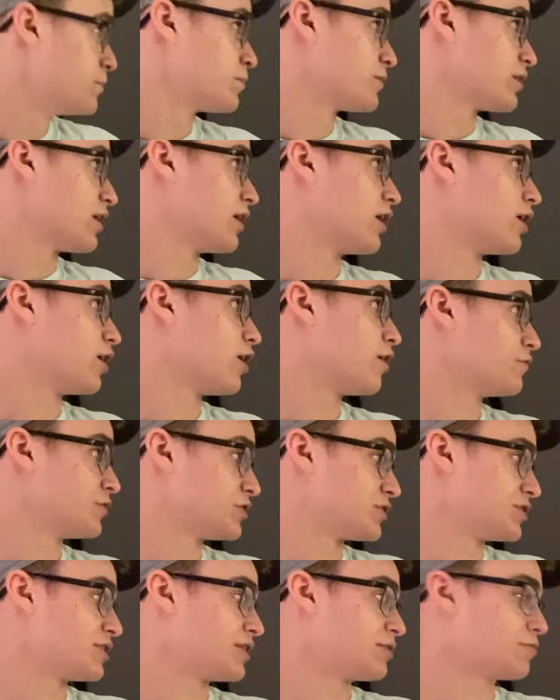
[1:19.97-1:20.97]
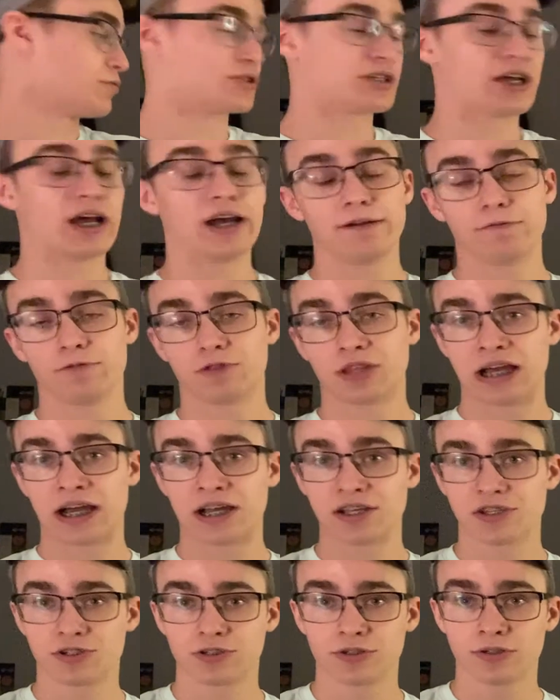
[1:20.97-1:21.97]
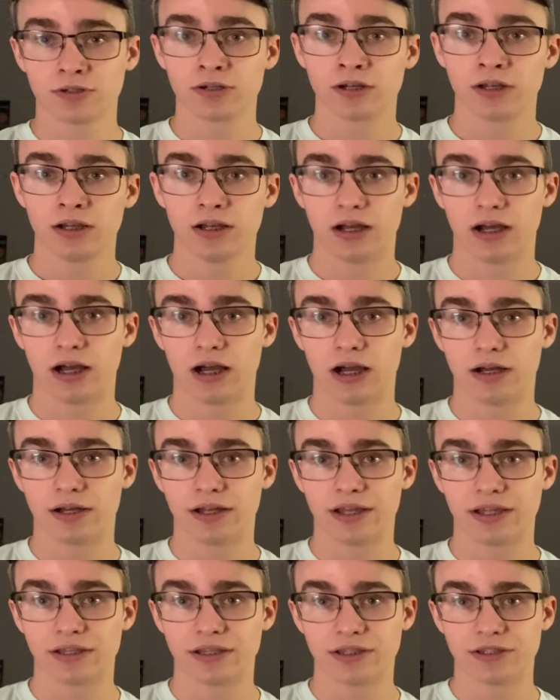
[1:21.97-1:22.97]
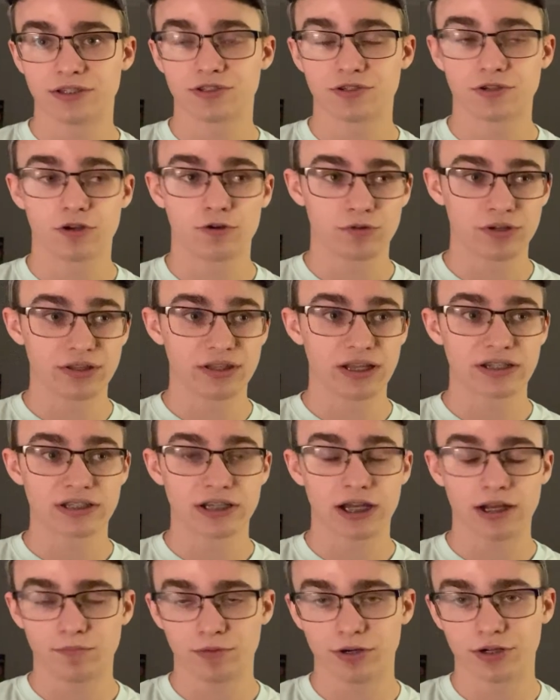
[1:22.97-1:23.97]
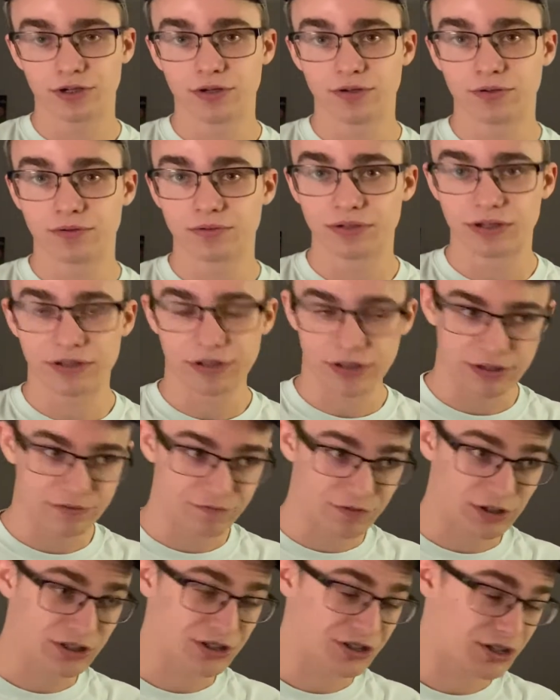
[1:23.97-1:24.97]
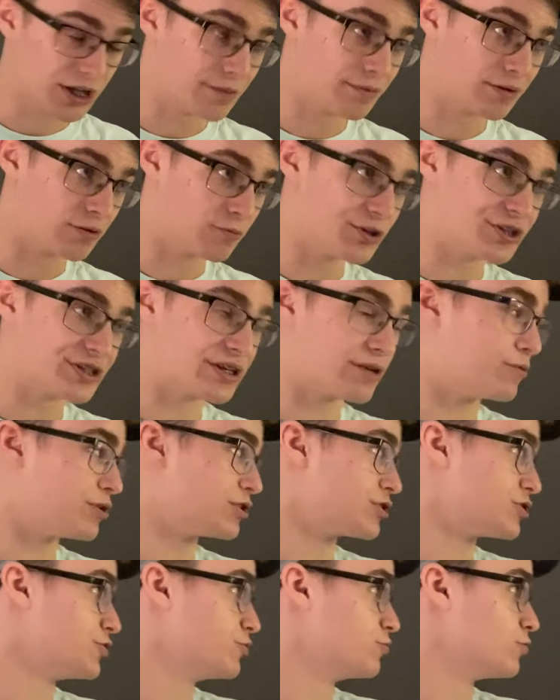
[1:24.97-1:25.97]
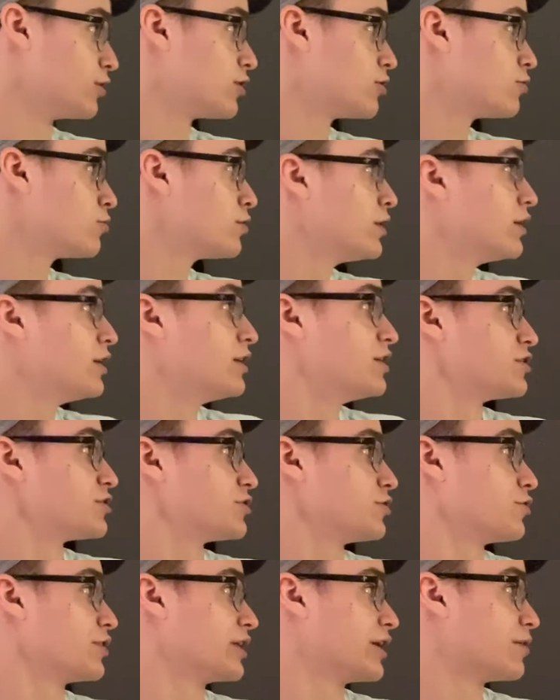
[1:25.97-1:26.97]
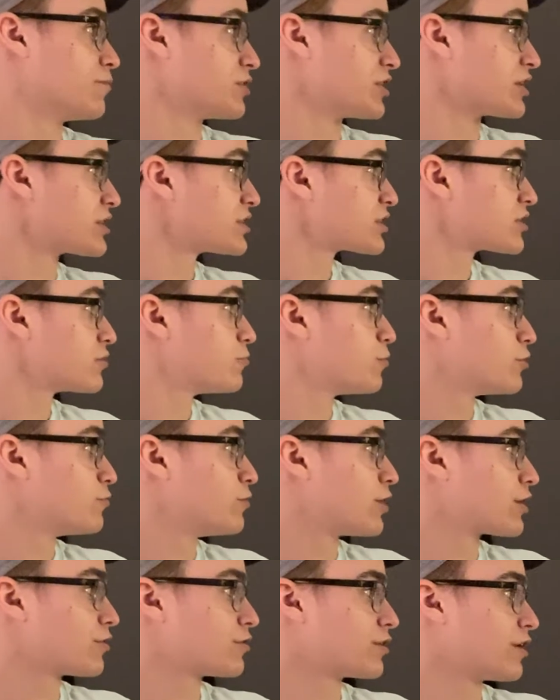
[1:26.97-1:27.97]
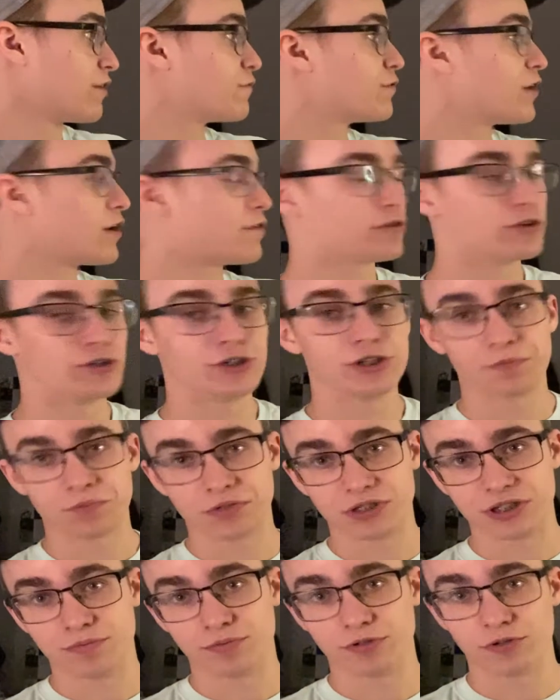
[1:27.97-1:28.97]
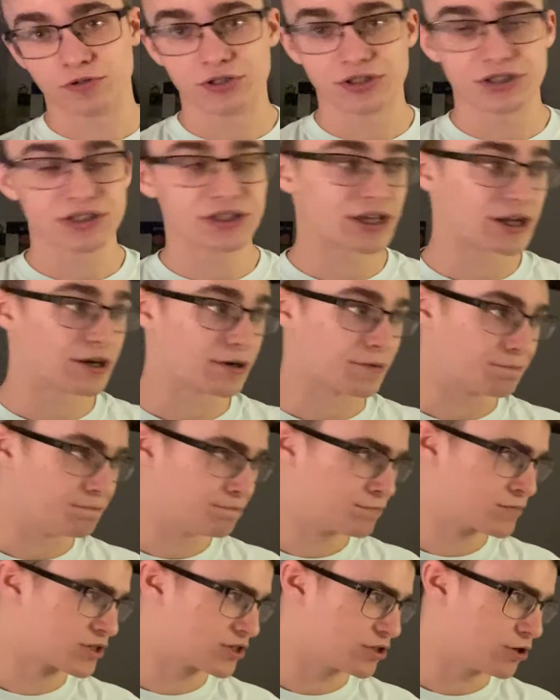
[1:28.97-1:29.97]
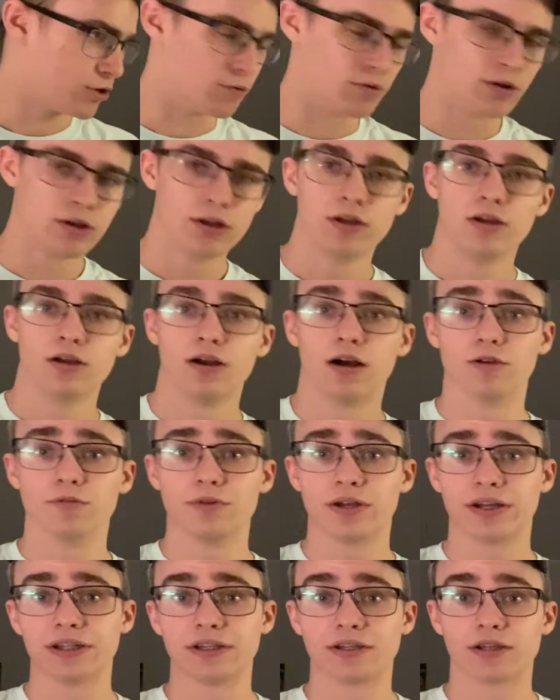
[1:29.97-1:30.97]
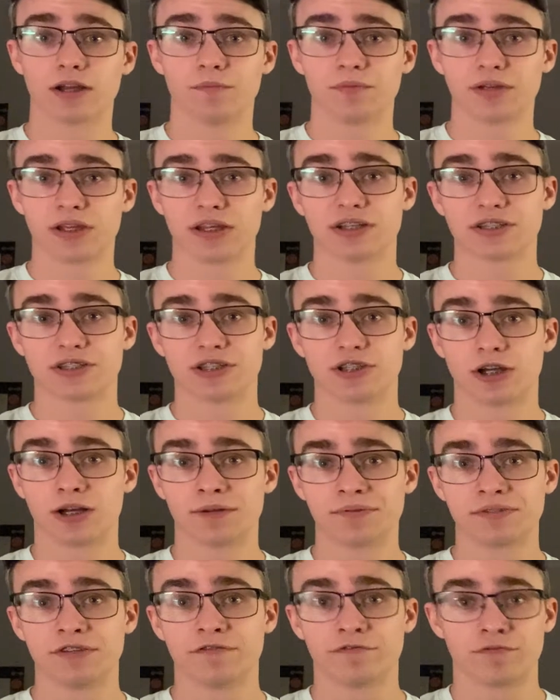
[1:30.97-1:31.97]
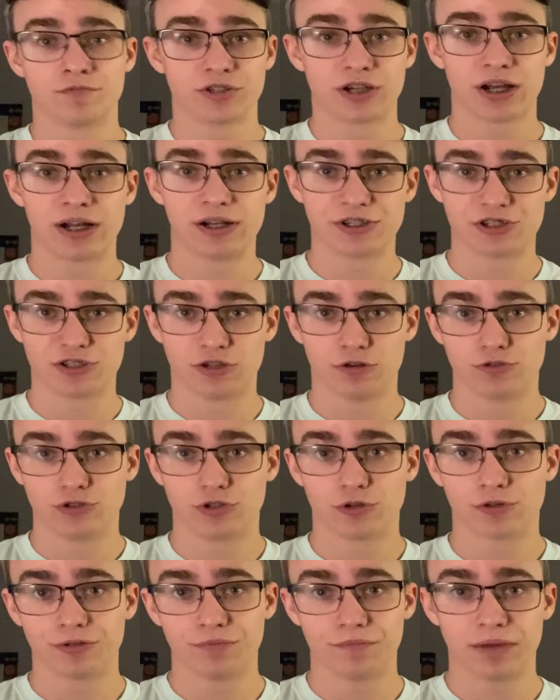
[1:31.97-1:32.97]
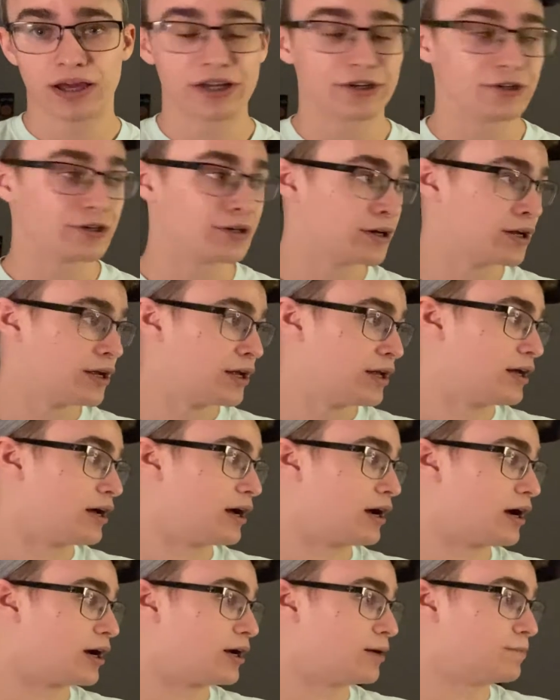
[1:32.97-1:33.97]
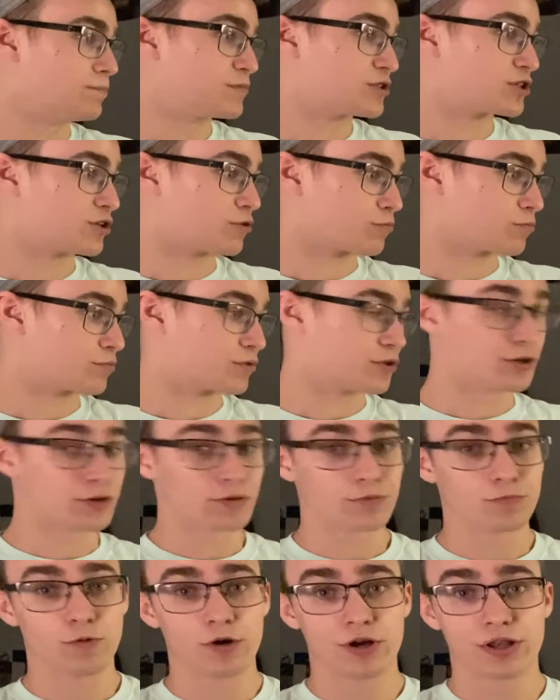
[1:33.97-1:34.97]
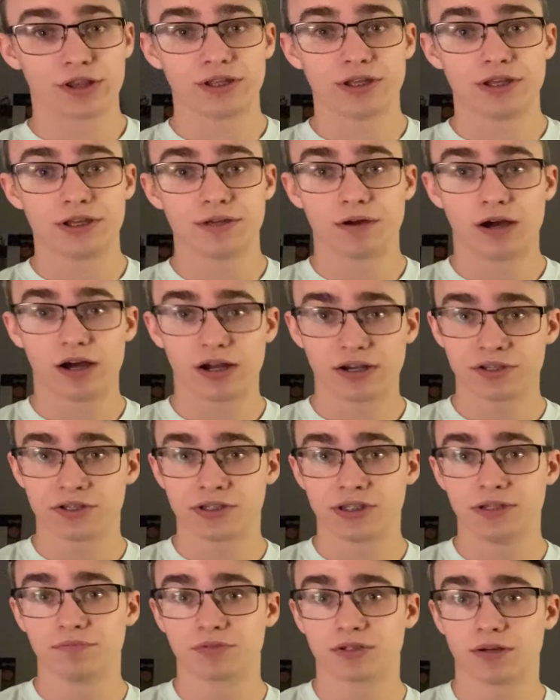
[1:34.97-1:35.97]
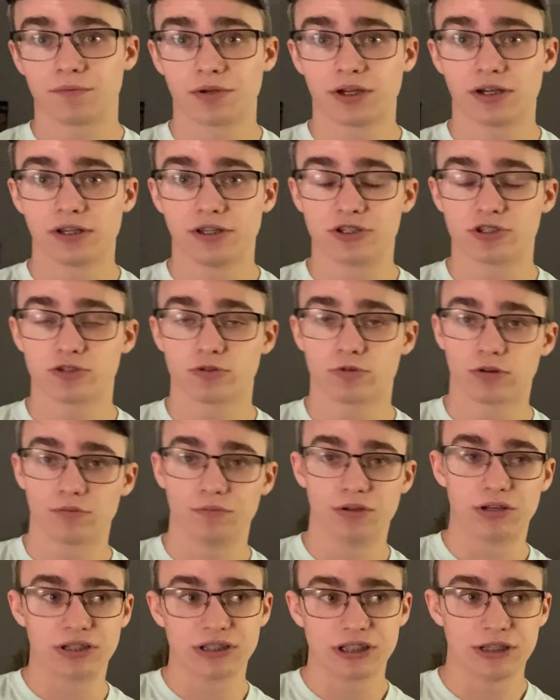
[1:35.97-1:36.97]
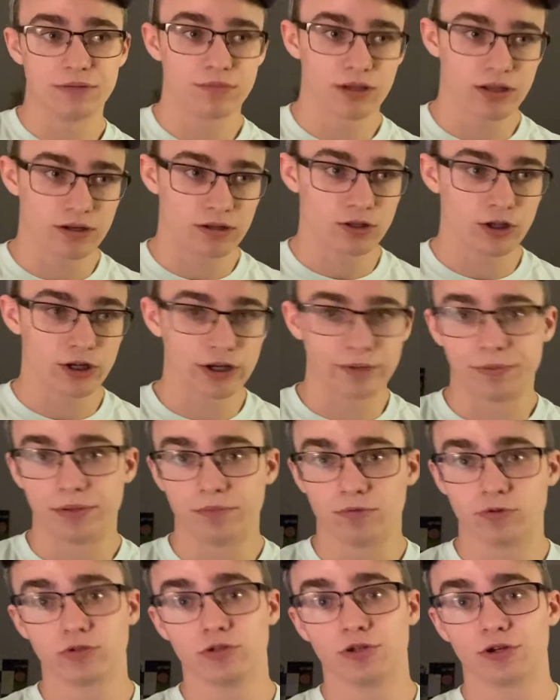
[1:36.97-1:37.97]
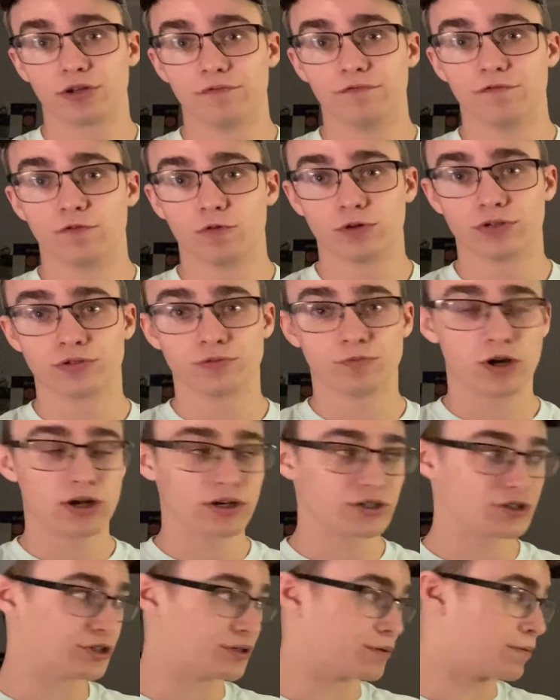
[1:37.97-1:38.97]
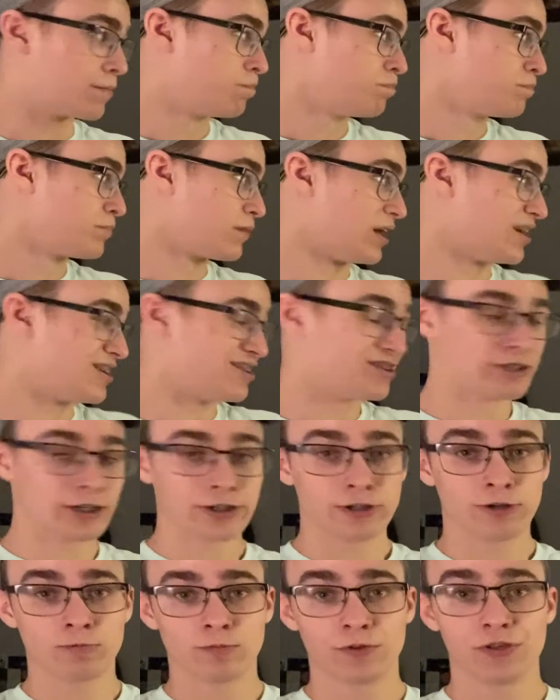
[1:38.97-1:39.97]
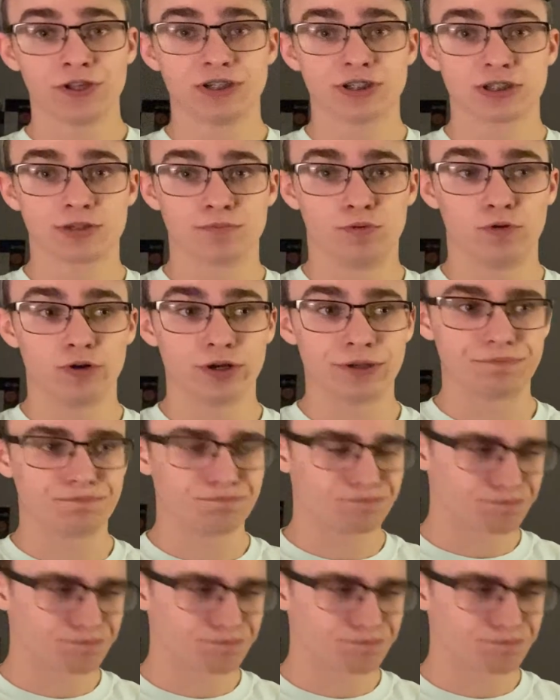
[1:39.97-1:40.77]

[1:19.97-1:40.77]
Obviously, they were tied with Aster, and so in that tiebreaker, Invictus Gaming wins that 1-2-0. So they end with a 6-1 record, get 500 DPC points there. So already, coming in as the top seed from China is no joking matter. So they're one of the hottest teams coming into this tournament, a team that a lot of people are looking forward to watching. And they don't really disappoint.